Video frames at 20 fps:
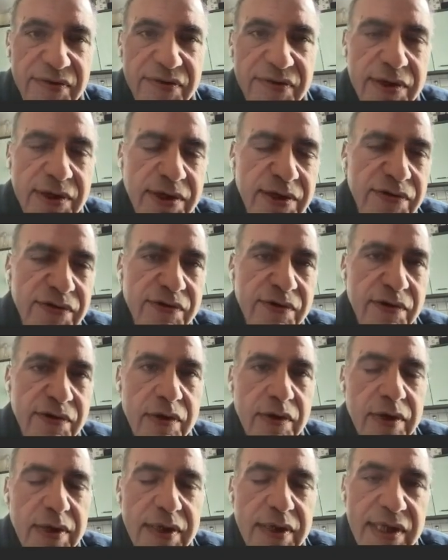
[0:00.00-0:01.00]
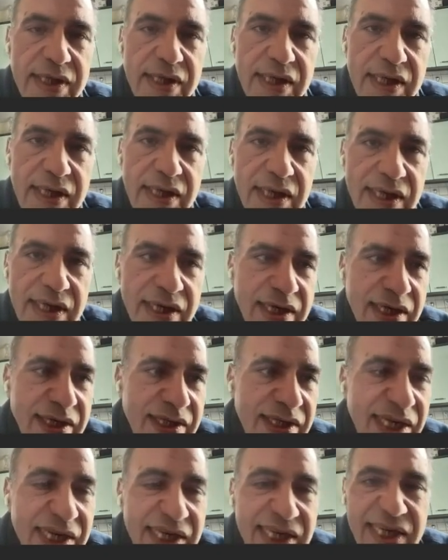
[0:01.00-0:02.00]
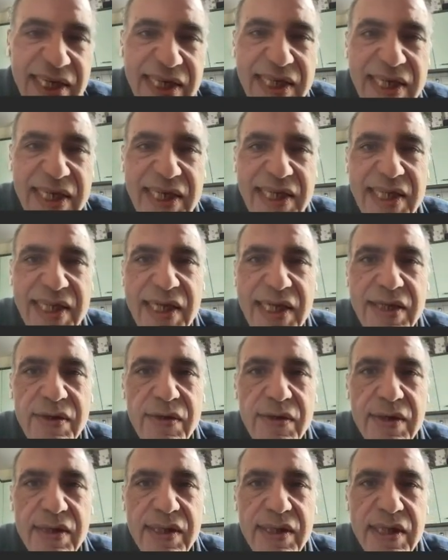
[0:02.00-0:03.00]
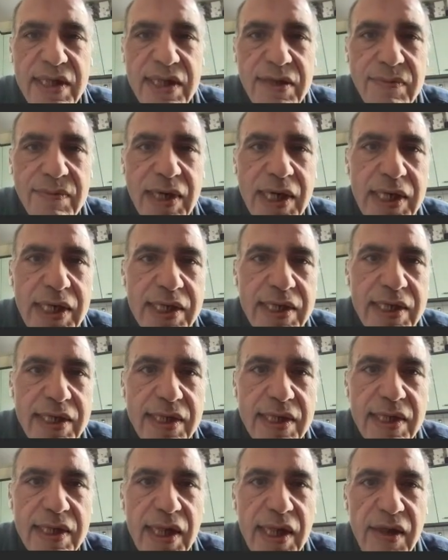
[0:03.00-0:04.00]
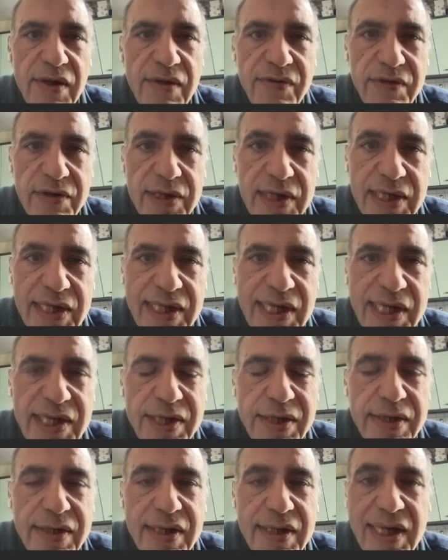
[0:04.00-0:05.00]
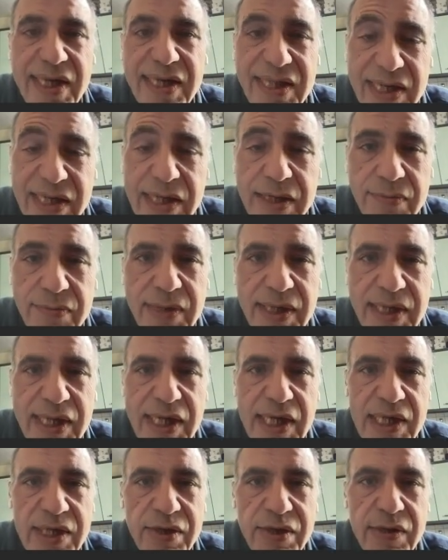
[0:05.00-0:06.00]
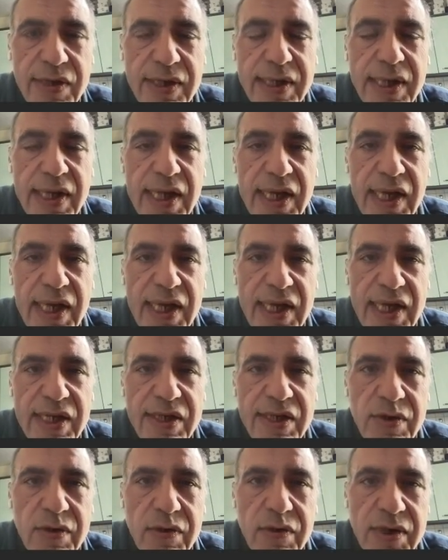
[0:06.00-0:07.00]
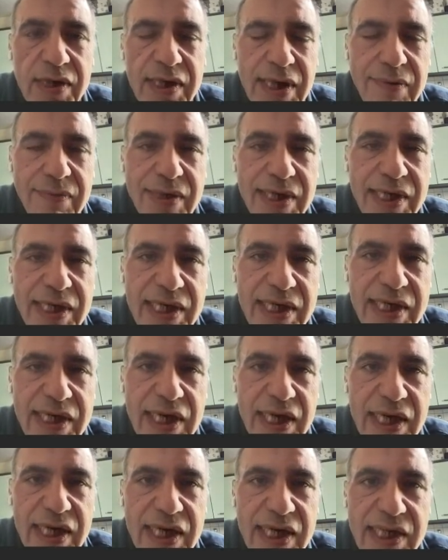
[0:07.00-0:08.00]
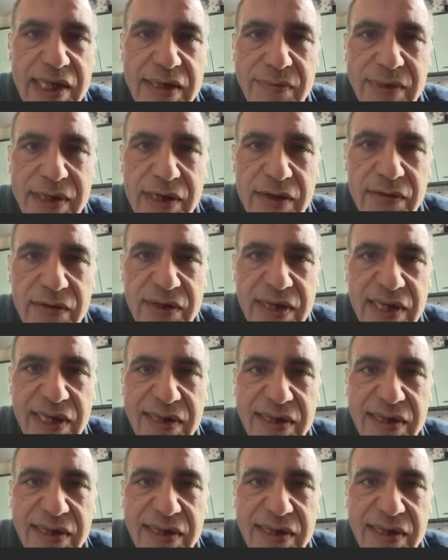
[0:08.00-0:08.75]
First of all, there is a dictator in this market for detection and treatment. Actually, it's called the American Academy of